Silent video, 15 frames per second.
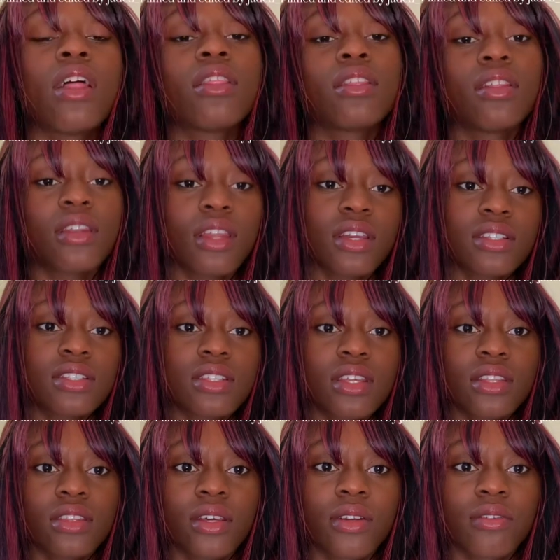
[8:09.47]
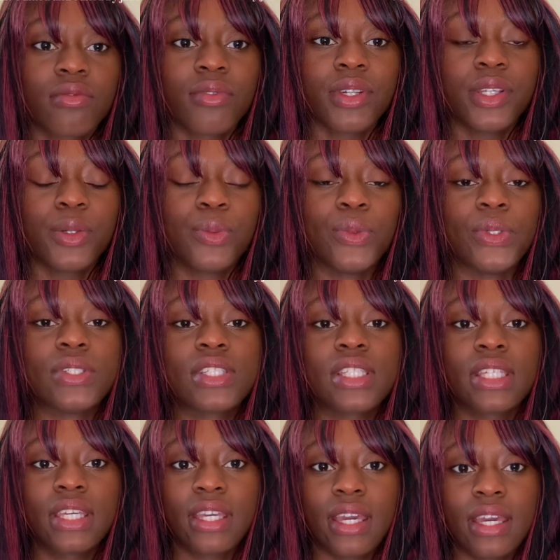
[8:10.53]
The next thing that I really want to
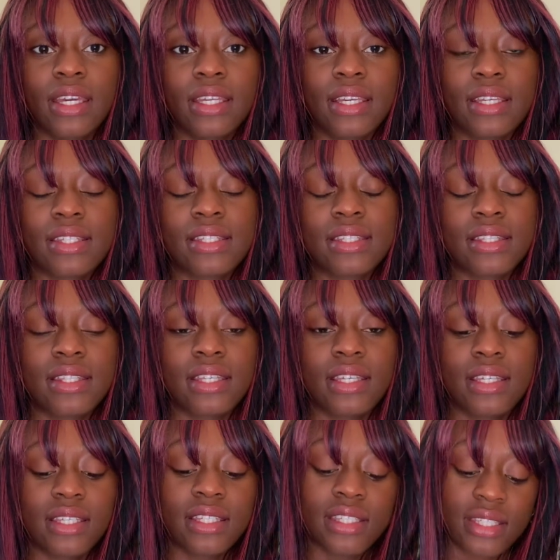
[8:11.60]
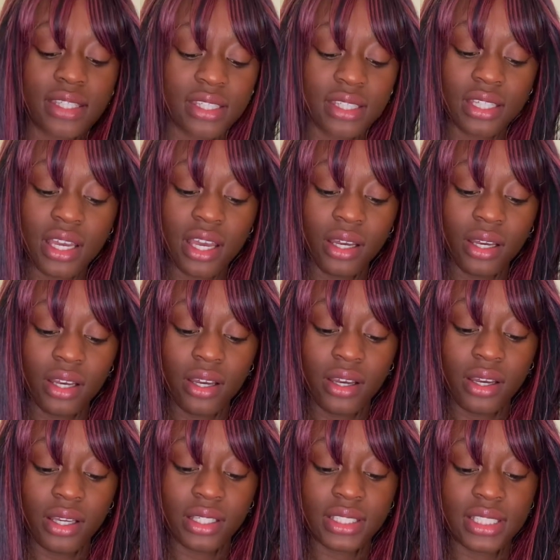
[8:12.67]
get is this
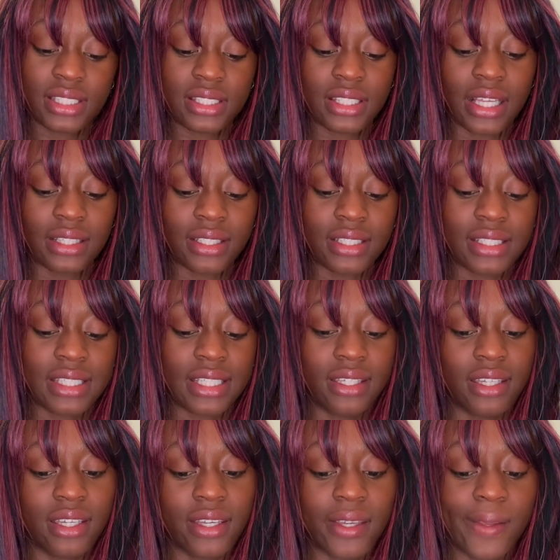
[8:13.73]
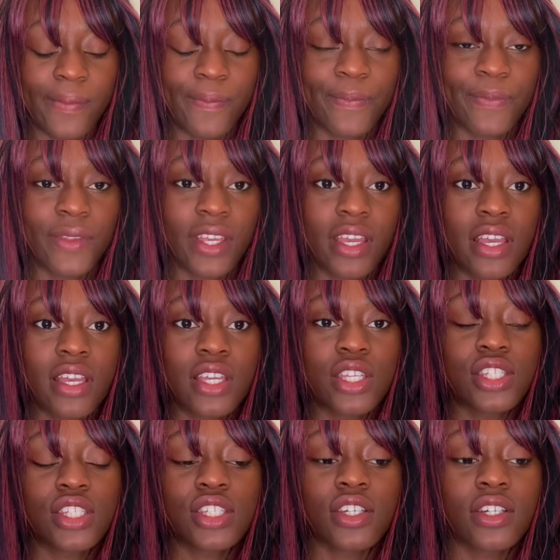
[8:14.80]
Stella tee.
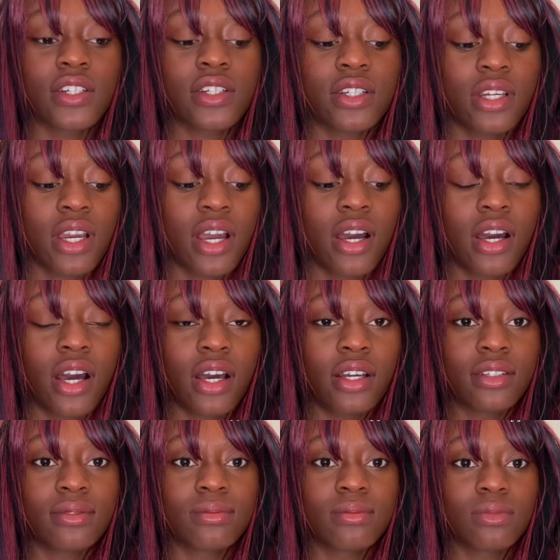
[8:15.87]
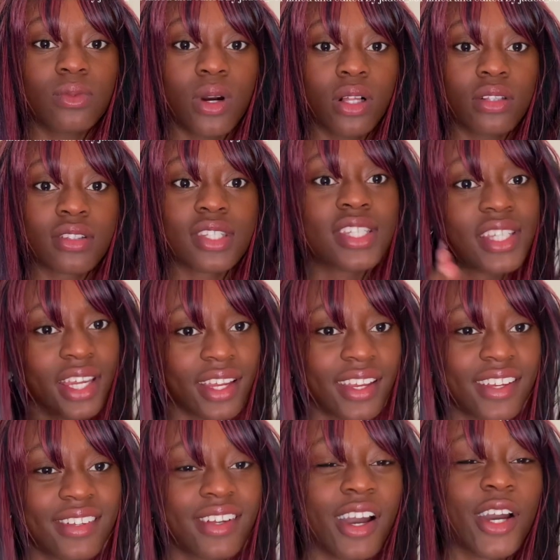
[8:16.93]
So, well,
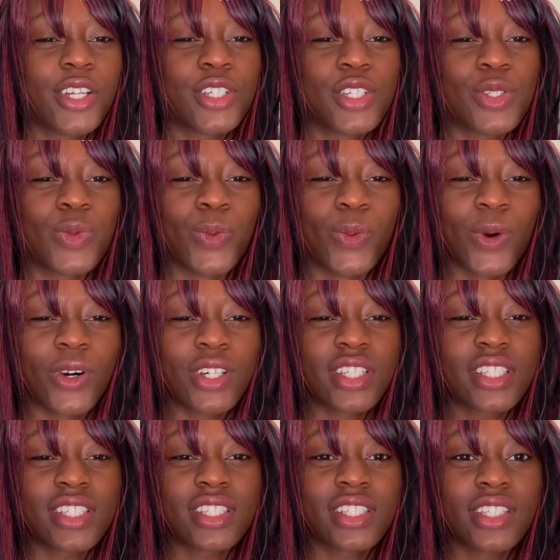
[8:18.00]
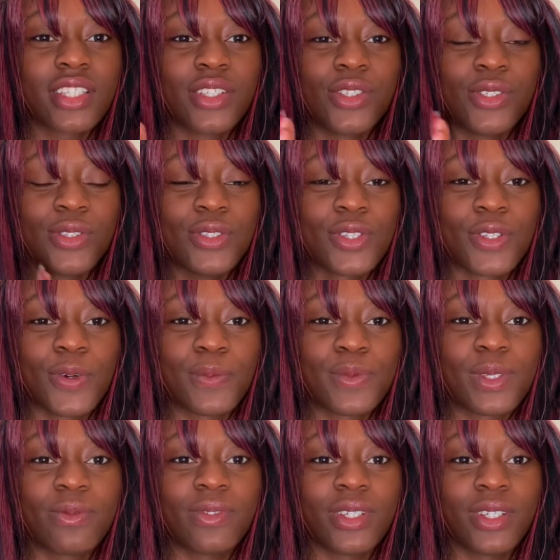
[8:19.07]
today I just watched
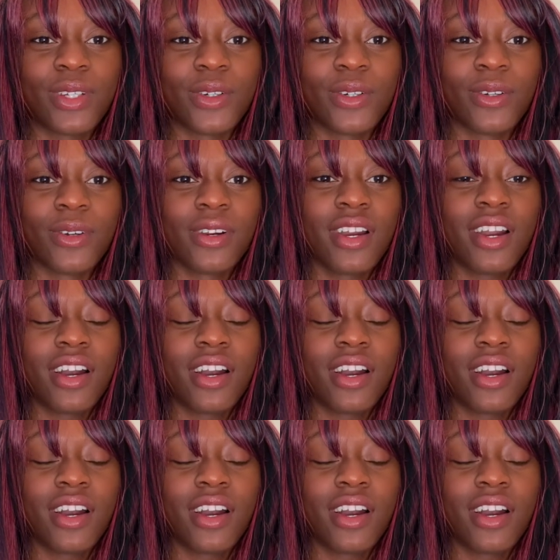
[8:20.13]
Yoonsop's video,